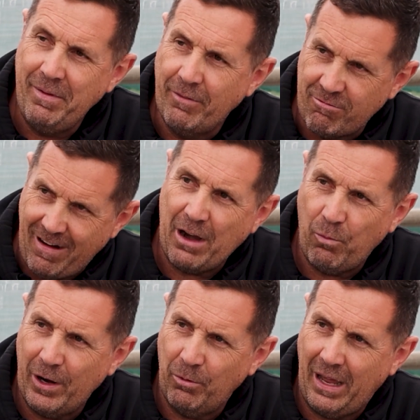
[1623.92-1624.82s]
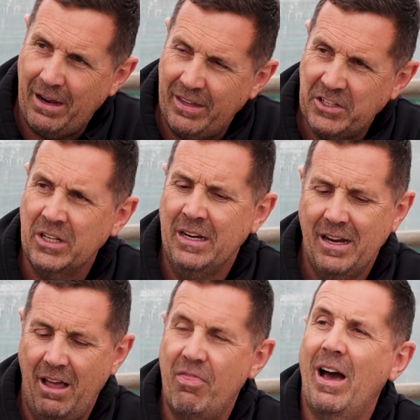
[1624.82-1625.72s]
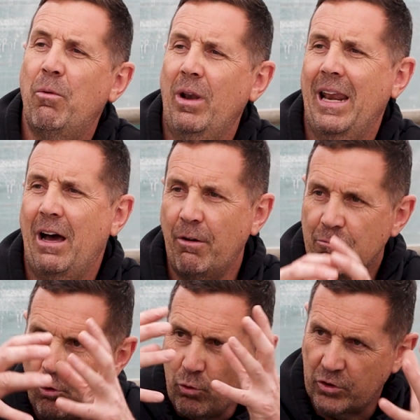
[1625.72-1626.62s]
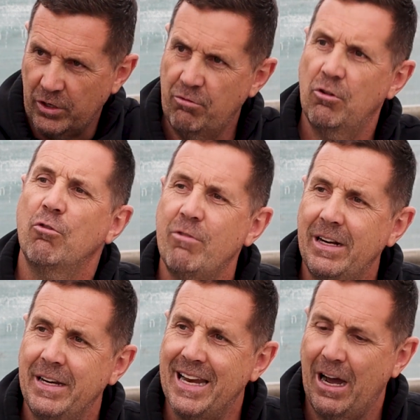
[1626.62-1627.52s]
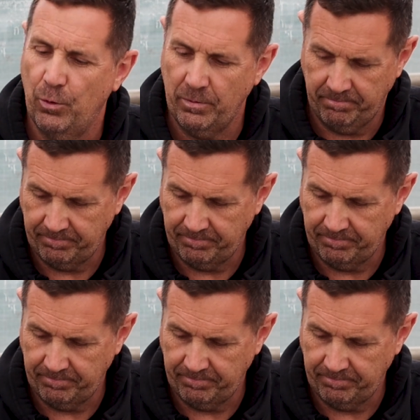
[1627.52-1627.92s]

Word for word: them in the right way up like this, and that will allow the roots to grow really down.